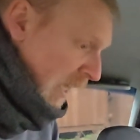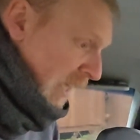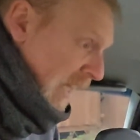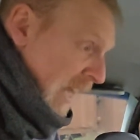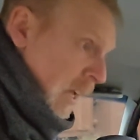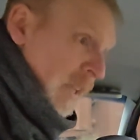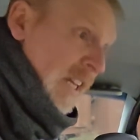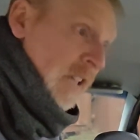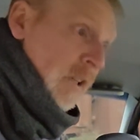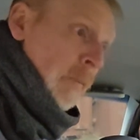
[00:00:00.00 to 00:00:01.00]
Yeah, and
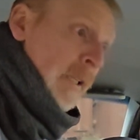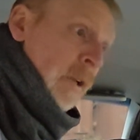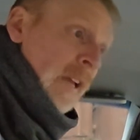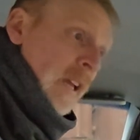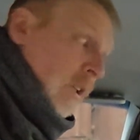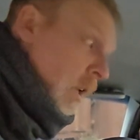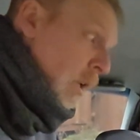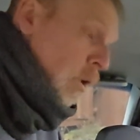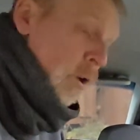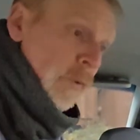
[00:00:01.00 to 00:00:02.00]
then, I mean, you get a
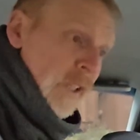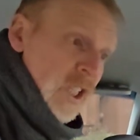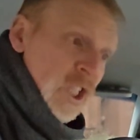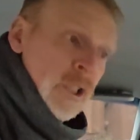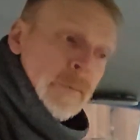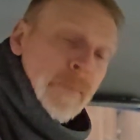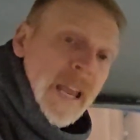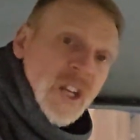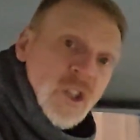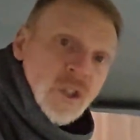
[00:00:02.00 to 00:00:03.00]
lovely
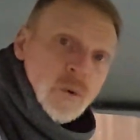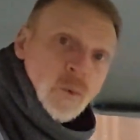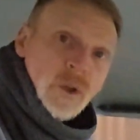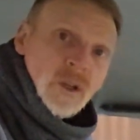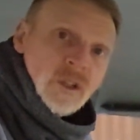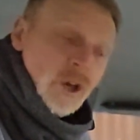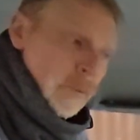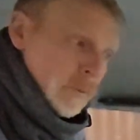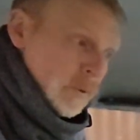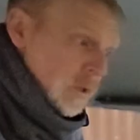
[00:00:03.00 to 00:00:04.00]
spacious worktop.
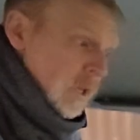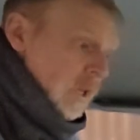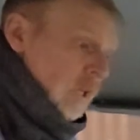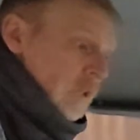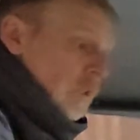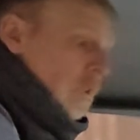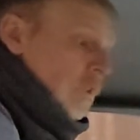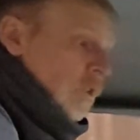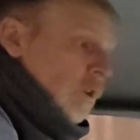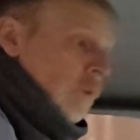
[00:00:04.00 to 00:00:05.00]

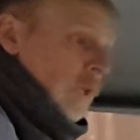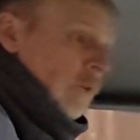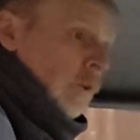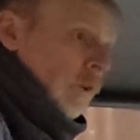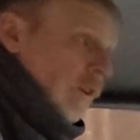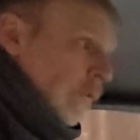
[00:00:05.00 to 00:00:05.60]
So, you know, you can